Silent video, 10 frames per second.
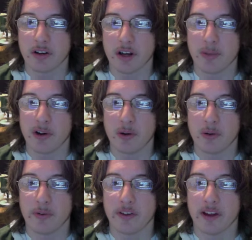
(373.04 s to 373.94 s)

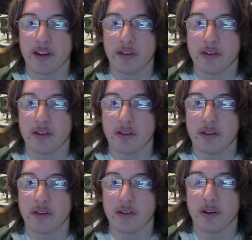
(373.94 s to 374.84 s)
MO that,
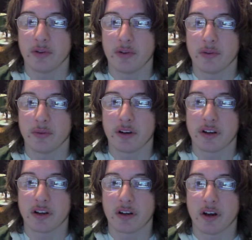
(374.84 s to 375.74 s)
those
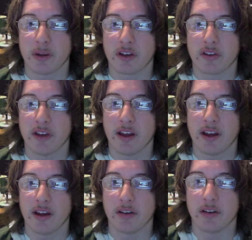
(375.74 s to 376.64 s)
running comics
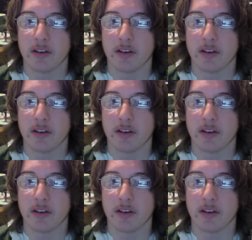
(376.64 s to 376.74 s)
had.